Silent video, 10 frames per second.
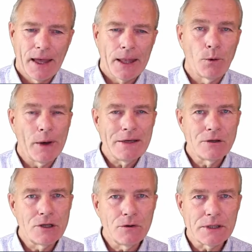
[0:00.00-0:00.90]
The way you
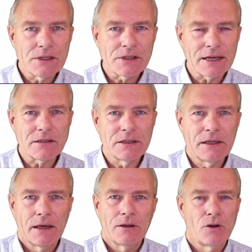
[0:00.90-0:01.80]
do it is actually
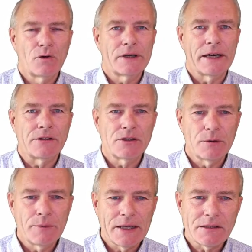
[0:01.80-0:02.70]
you create
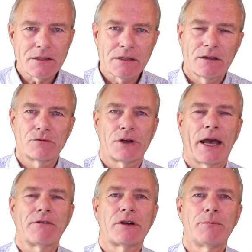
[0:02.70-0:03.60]
subnets for
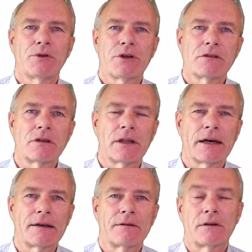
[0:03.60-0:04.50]
every production
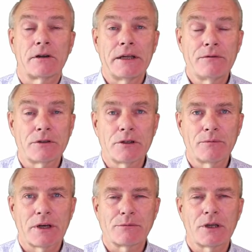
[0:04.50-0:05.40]
line, or even
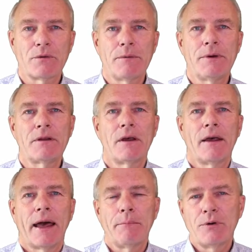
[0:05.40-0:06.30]
sometimes equipment,
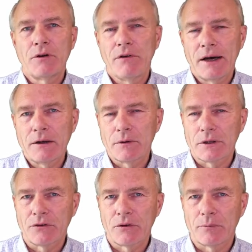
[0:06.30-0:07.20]
and put a
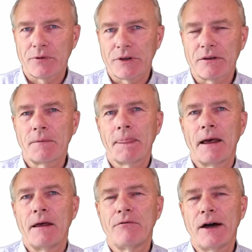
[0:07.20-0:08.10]
firewall on top of it.
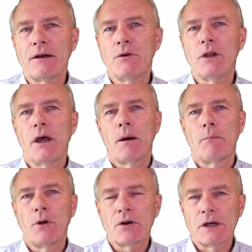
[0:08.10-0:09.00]
A firewall
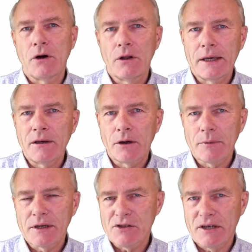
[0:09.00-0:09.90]
blocking all
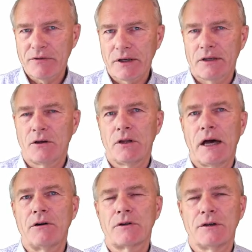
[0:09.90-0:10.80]
incoming traffic and all
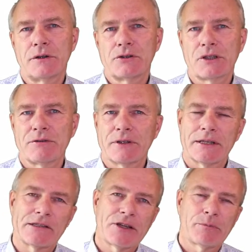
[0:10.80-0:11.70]
outgoing traffic
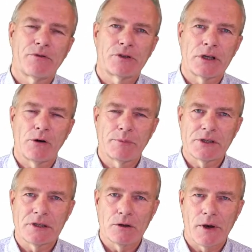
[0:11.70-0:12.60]
except for an
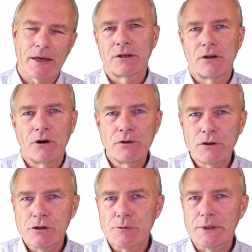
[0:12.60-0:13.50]
OpenCUA. No
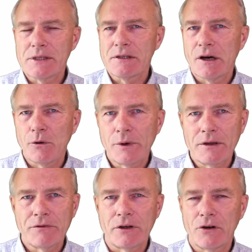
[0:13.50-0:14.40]
USB, no
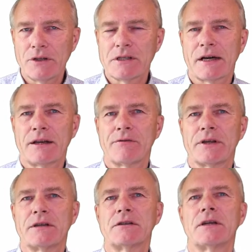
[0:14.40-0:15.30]
Wi-Fi, all these kind of
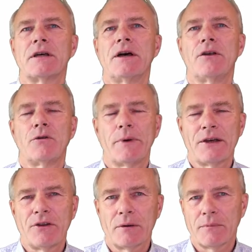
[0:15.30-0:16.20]
things to
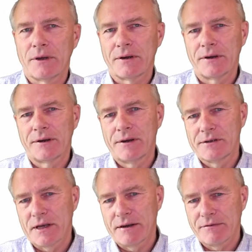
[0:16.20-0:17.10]
make them
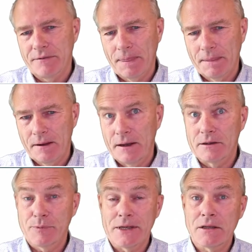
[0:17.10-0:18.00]
safe.
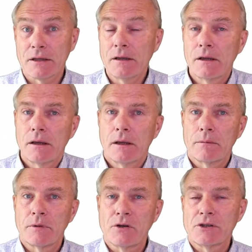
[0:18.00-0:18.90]
Especially
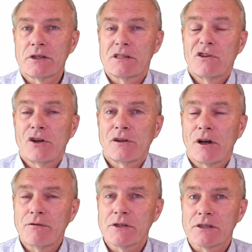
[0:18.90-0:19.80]
because it is not an
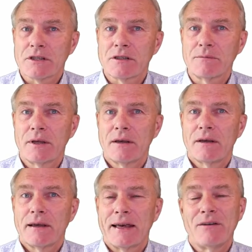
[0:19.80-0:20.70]
office system.
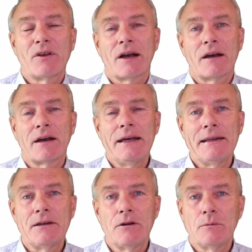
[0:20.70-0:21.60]
If there are
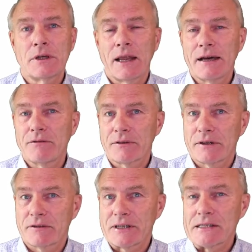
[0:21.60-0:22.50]
really human life
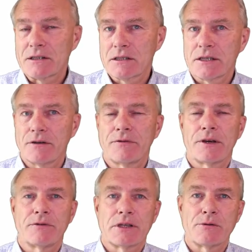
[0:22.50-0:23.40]
at risk, if
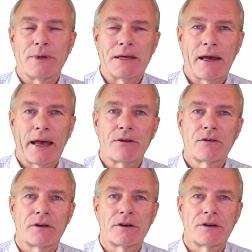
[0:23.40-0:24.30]
it is being
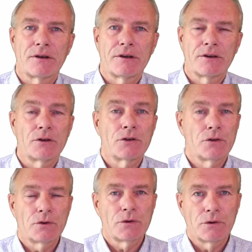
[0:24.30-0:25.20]
hacked,
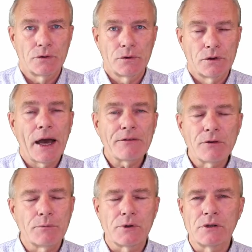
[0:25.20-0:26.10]
you have
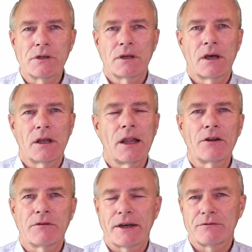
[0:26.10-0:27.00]
to put a
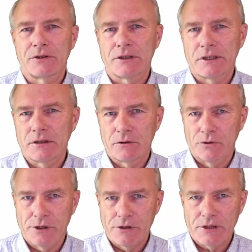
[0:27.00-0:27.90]
lot of effort
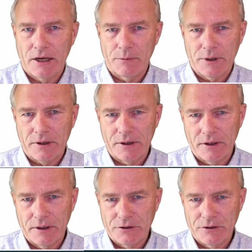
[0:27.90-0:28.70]
into your cyber